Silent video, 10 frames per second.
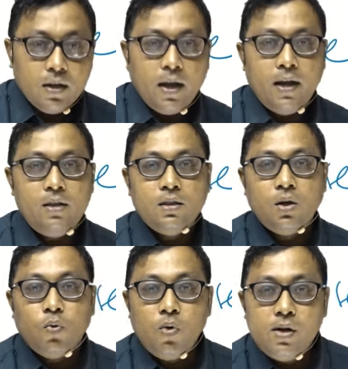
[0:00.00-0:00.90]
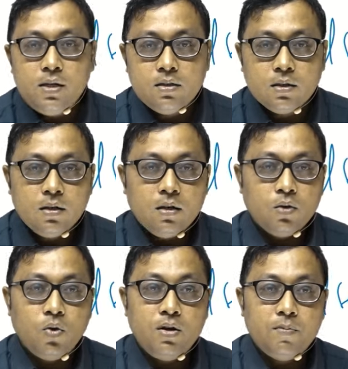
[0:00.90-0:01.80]
and the old is
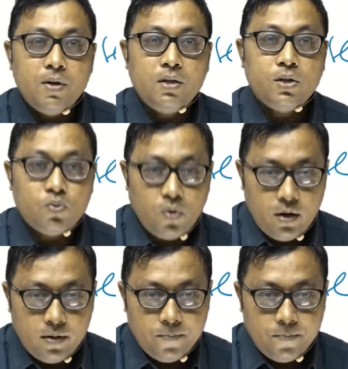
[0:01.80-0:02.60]
going to be destroyed.